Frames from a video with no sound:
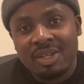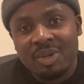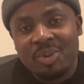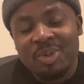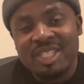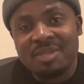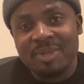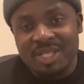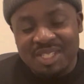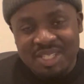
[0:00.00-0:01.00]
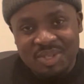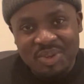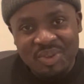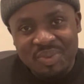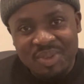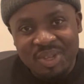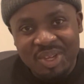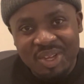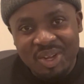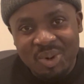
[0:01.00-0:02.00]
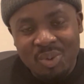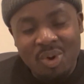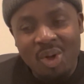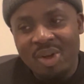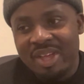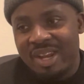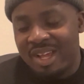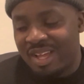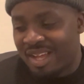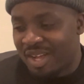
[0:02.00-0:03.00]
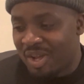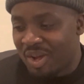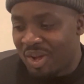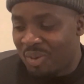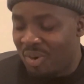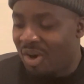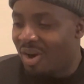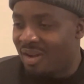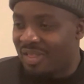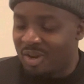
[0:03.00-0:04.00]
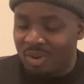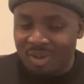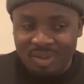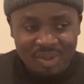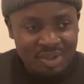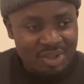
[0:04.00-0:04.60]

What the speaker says: Christmas. We're all gonna wear our little